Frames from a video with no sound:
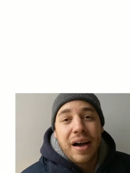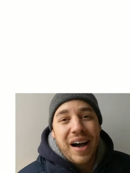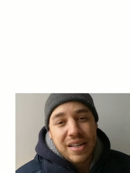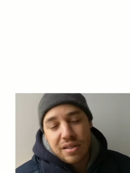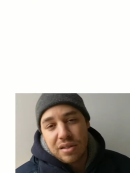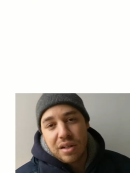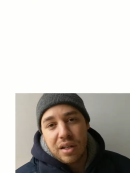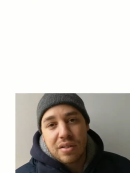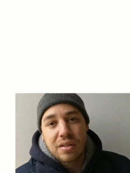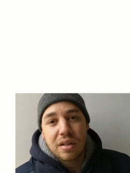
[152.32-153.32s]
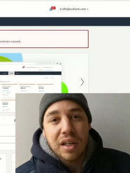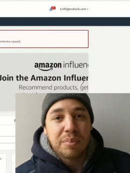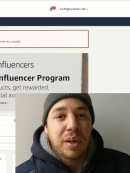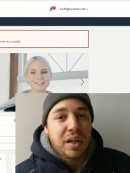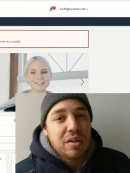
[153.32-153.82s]
I suggest
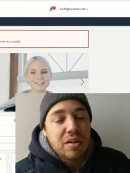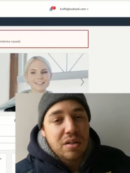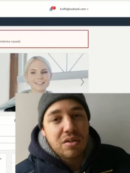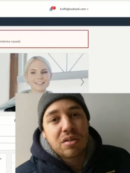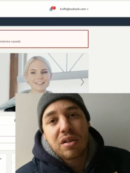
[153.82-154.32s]
ClickBank. You can use